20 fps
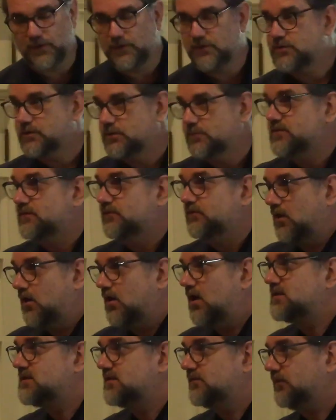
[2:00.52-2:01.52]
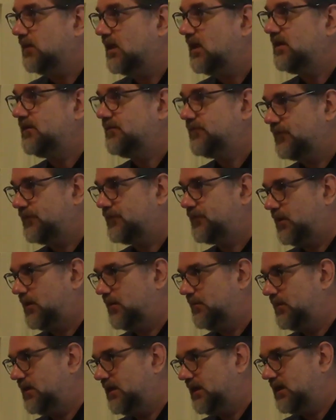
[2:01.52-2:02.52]
in terms of loss of life
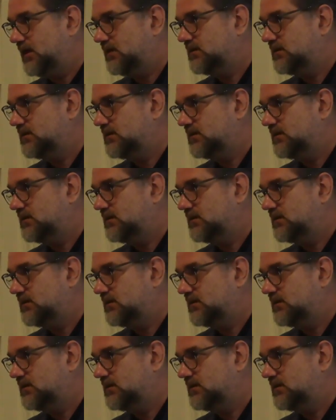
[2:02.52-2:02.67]
from a